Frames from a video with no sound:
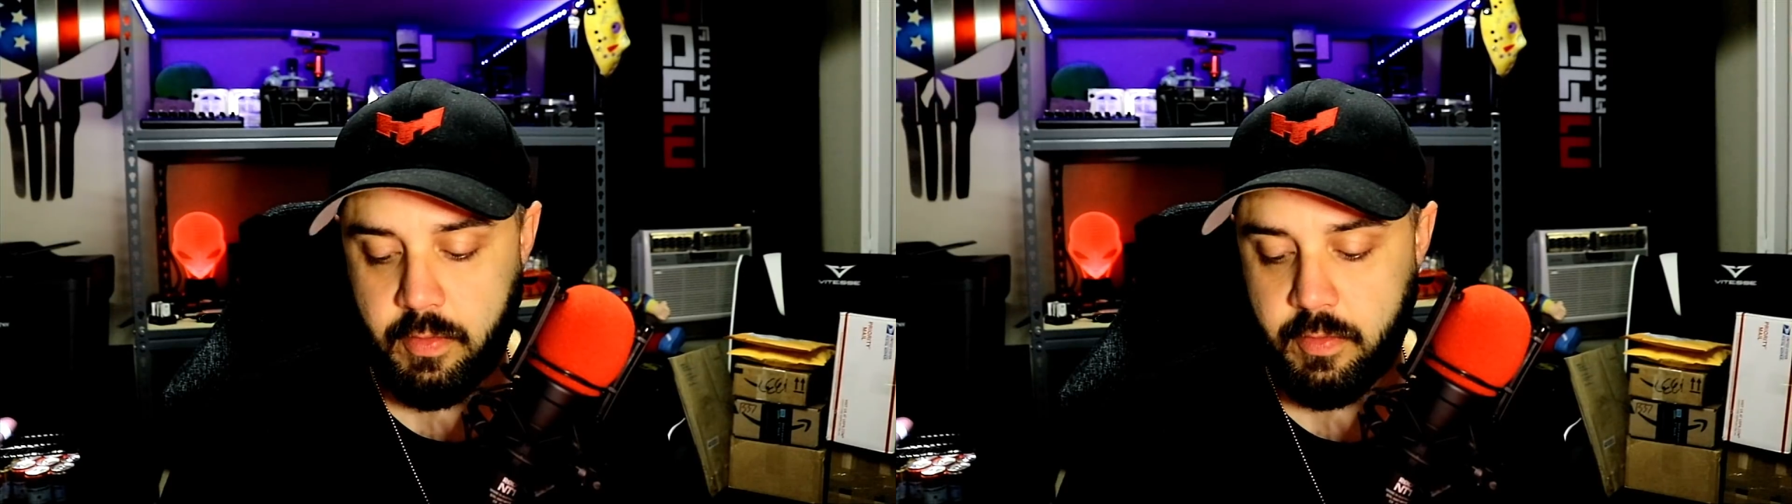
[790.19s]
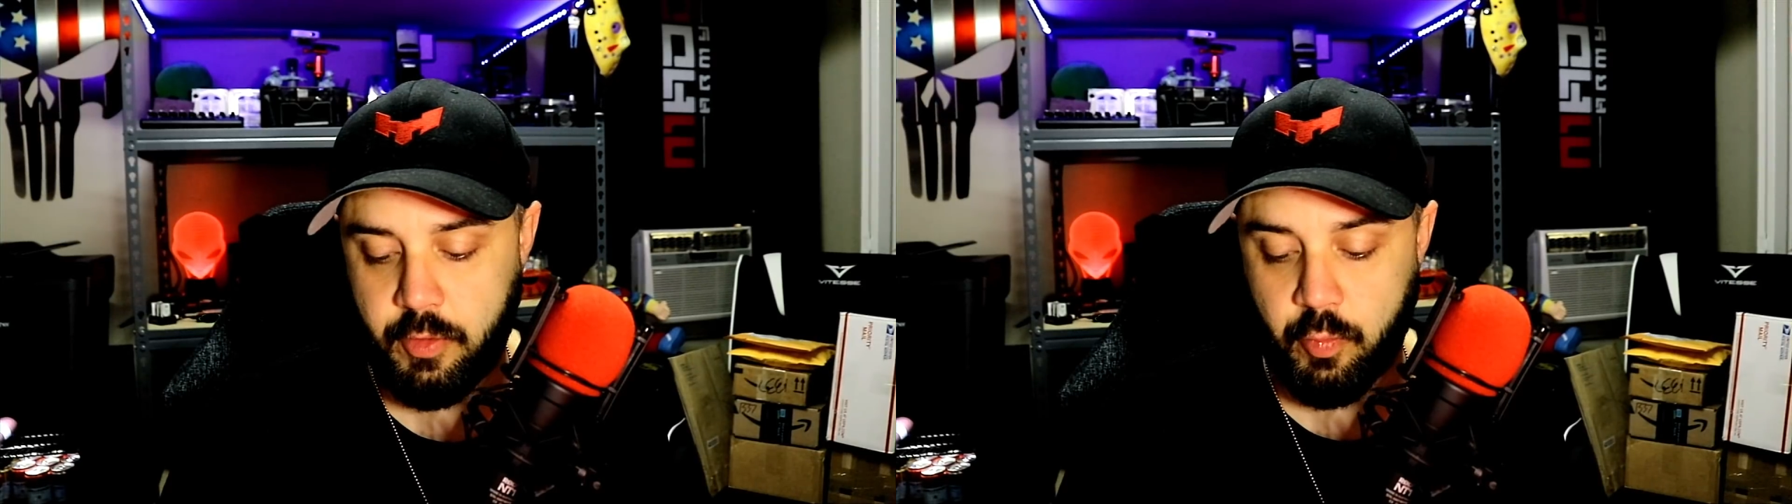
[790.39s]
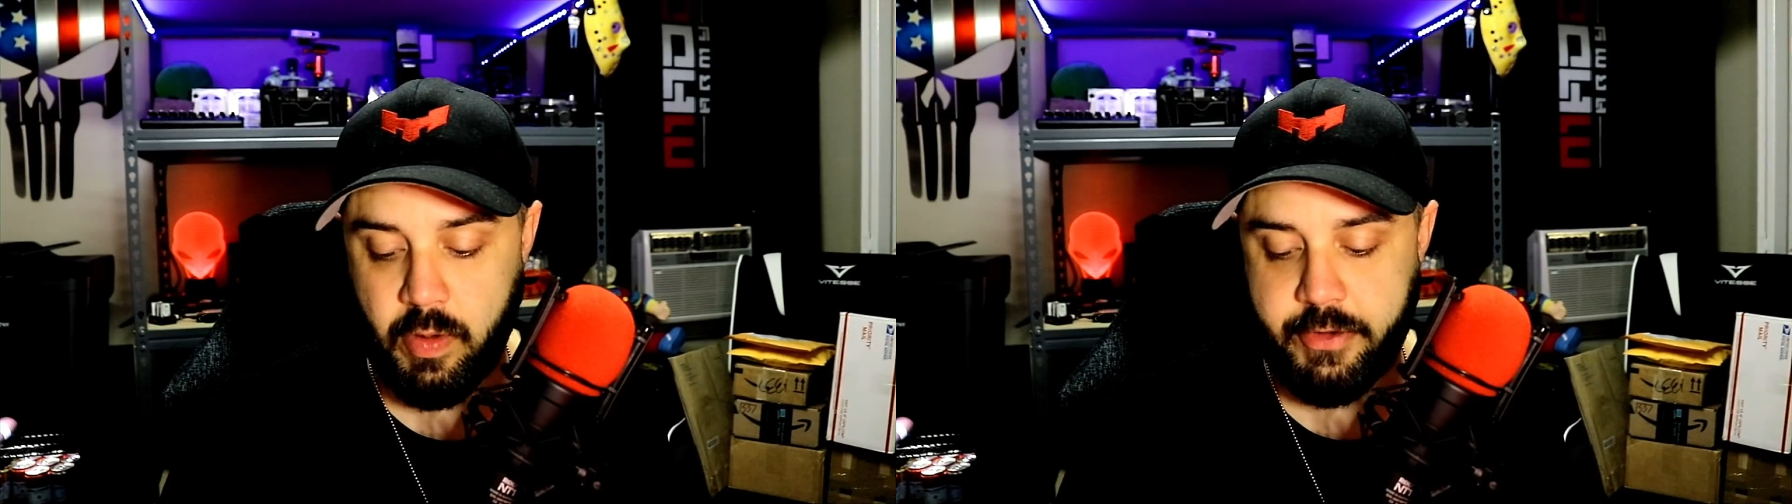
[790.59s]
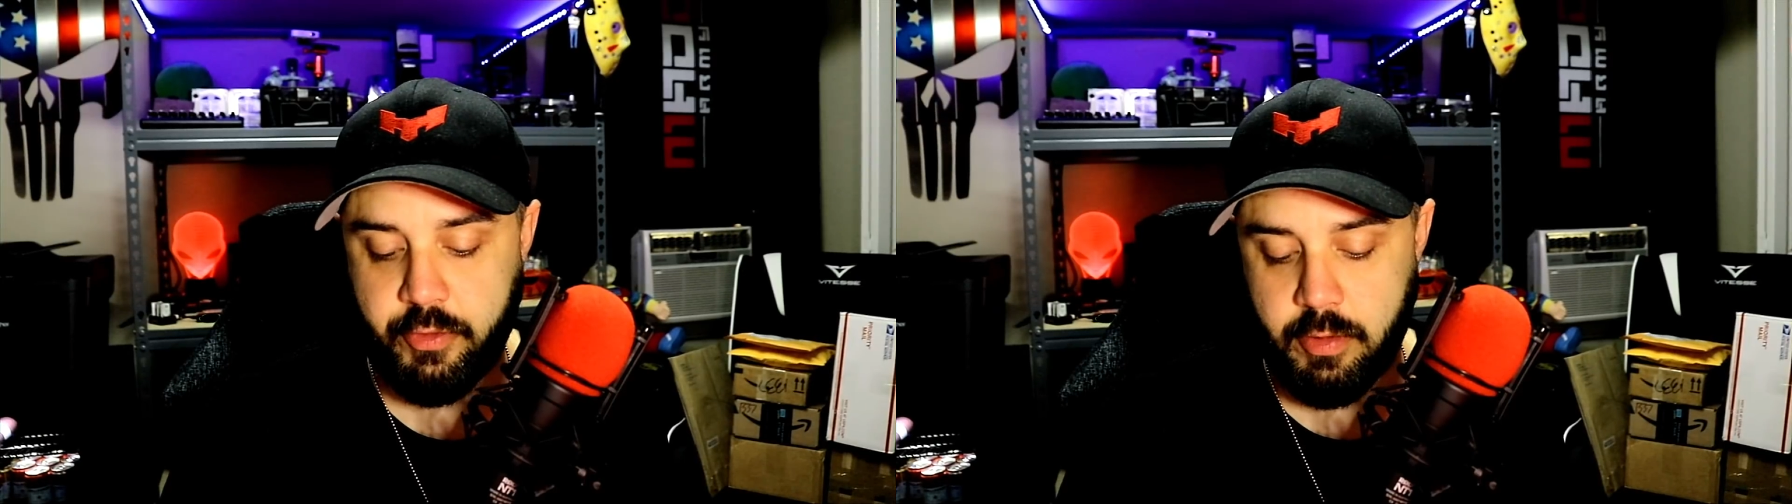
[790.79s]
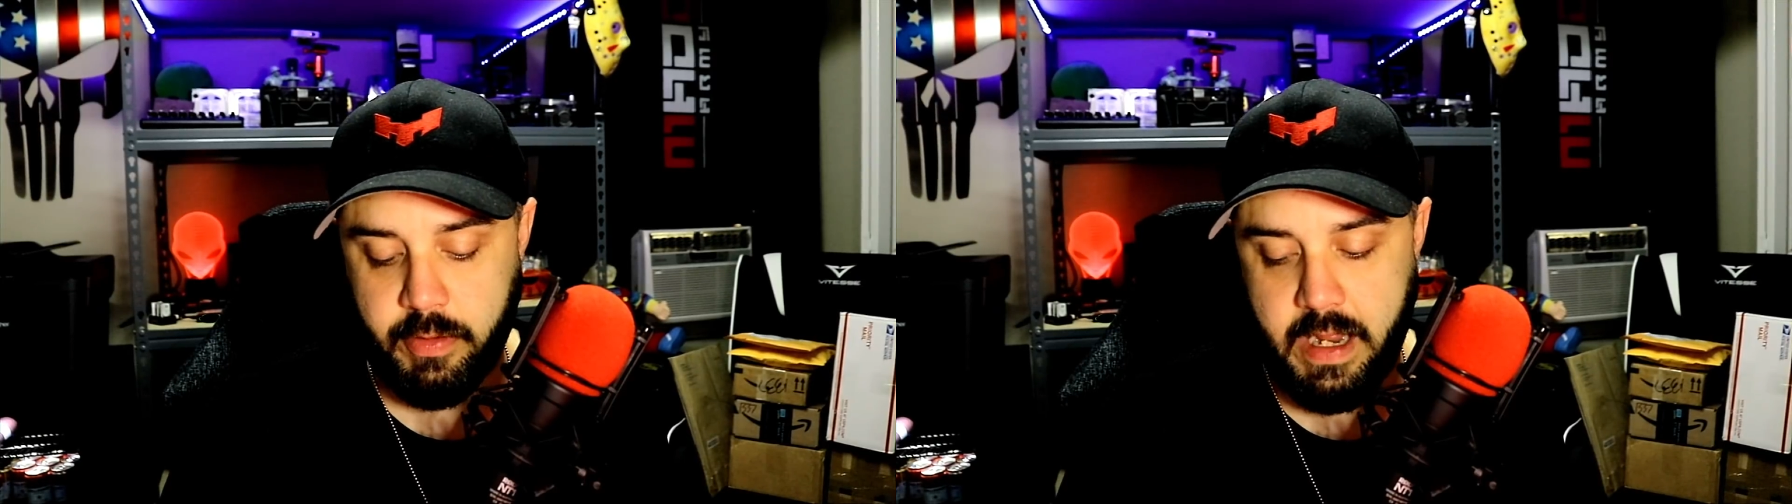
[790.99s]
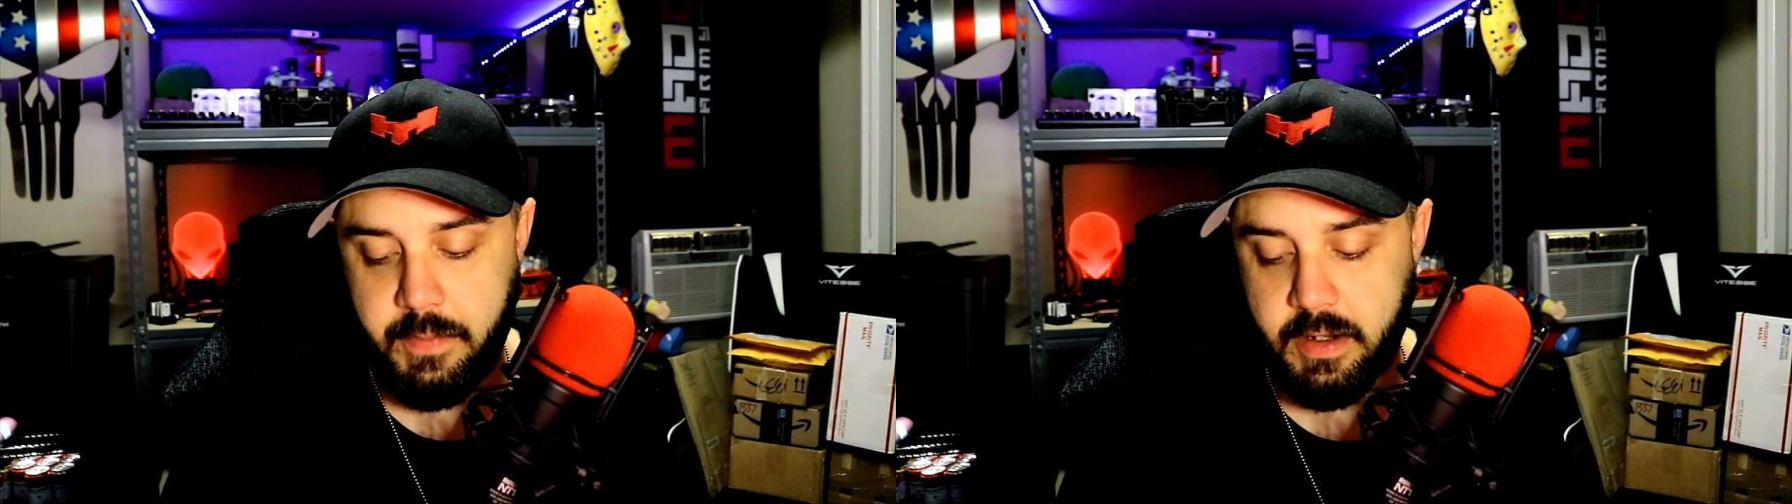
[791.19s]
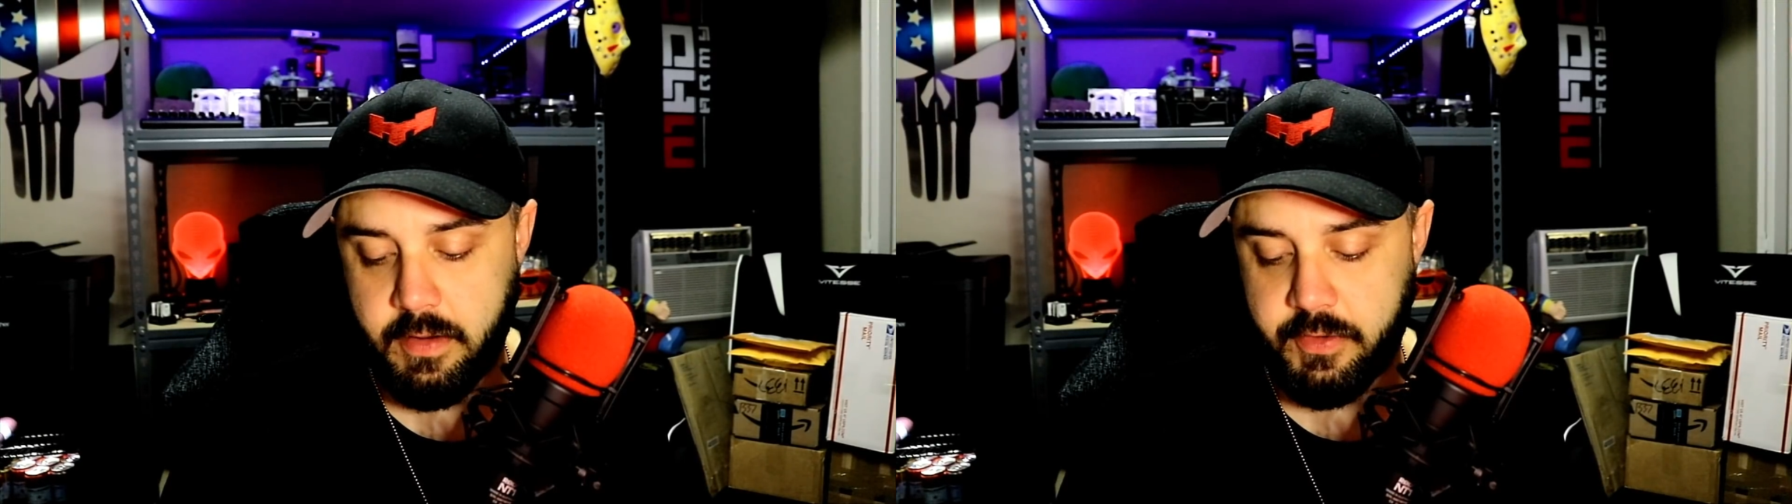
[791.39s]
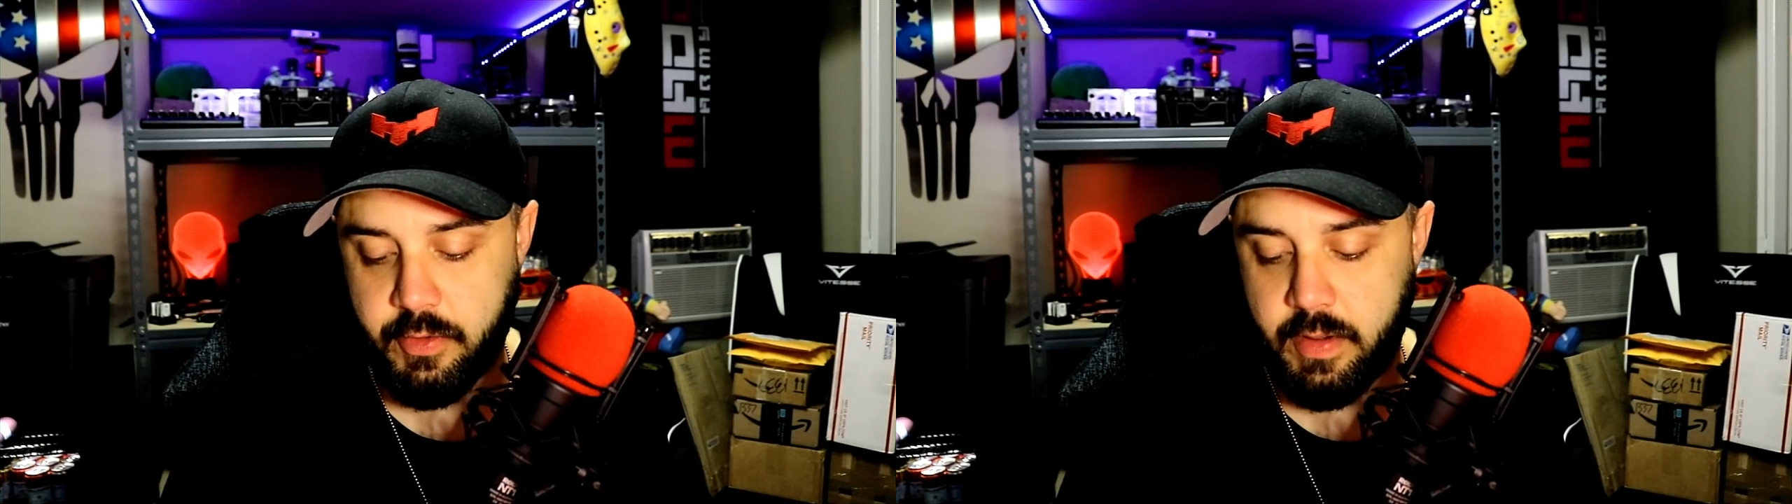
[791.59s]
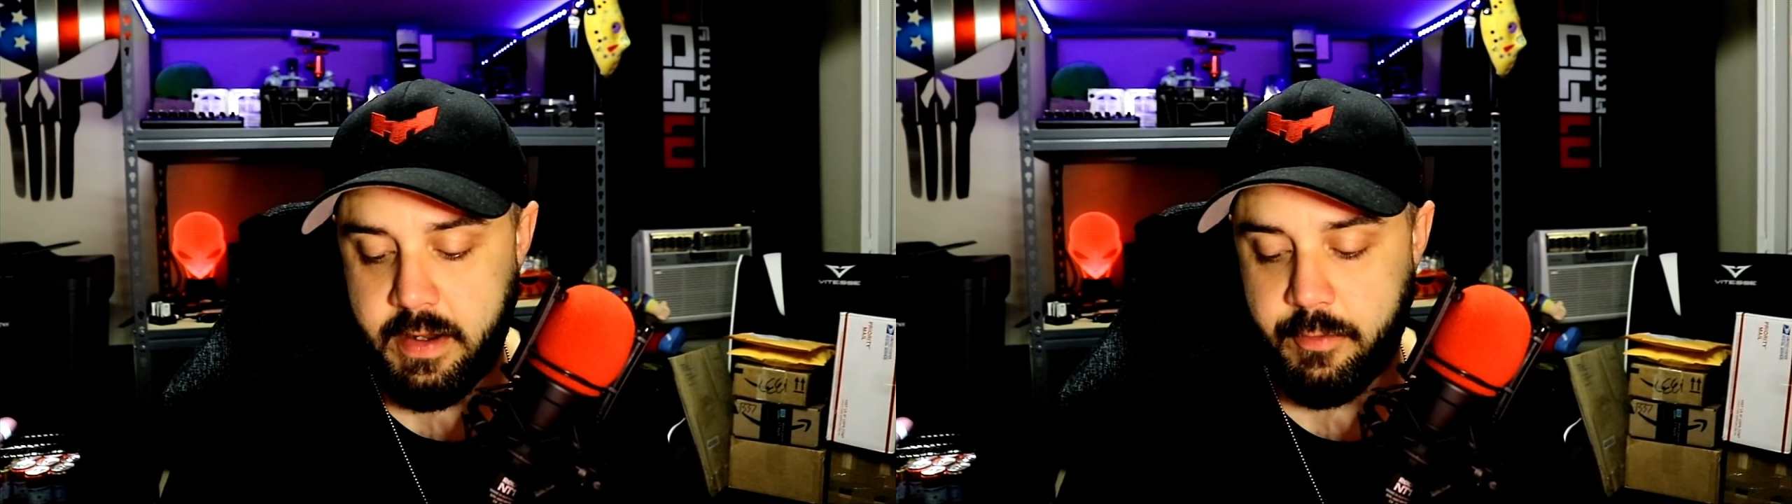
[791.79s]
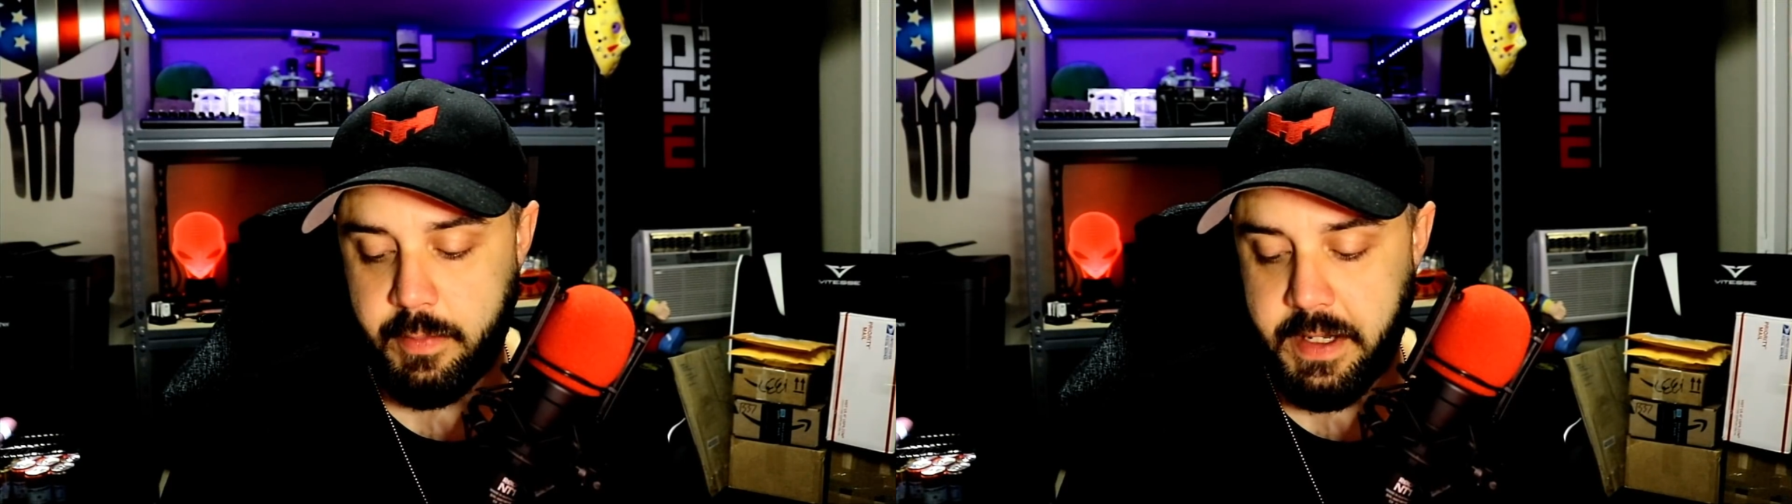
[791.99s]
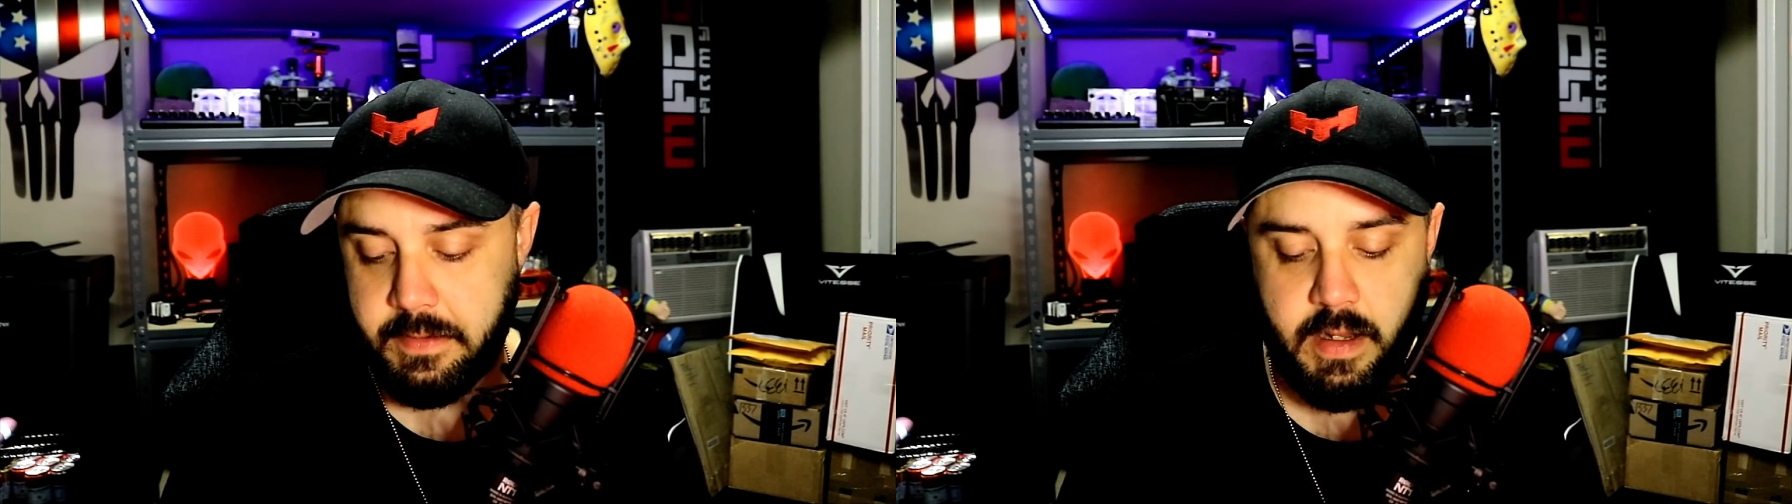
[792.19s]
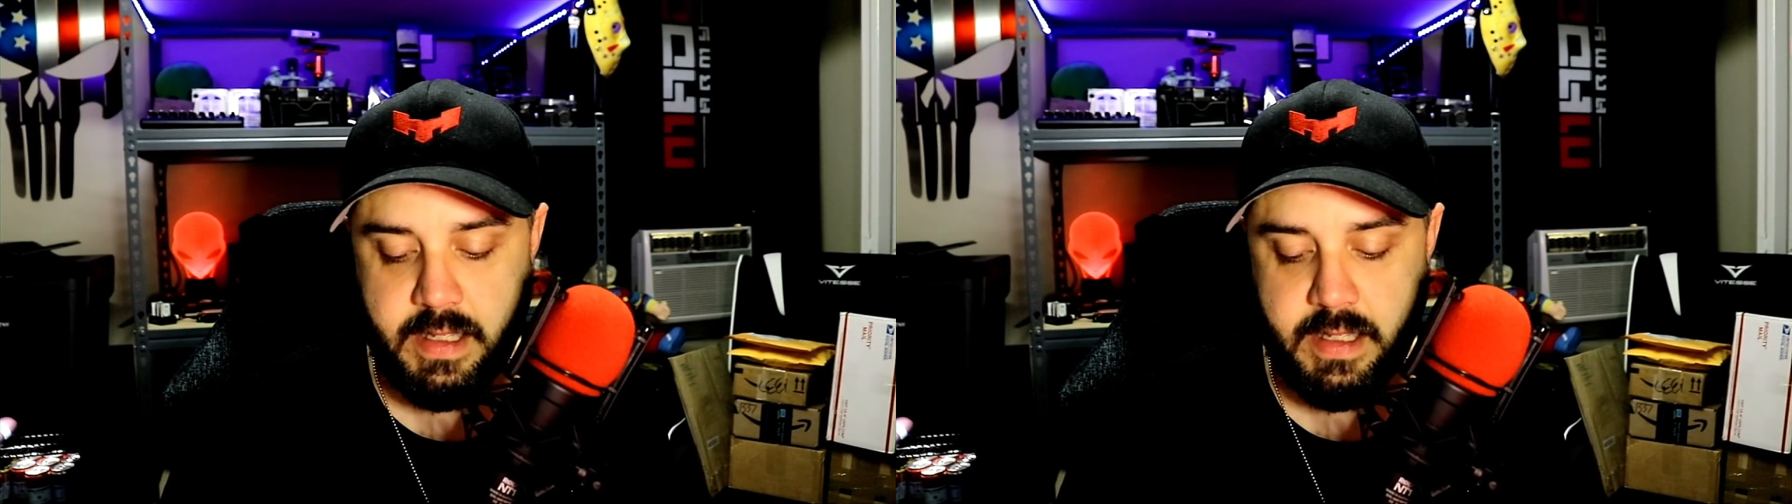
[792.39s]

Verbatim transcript: the retro gaming console ever, man.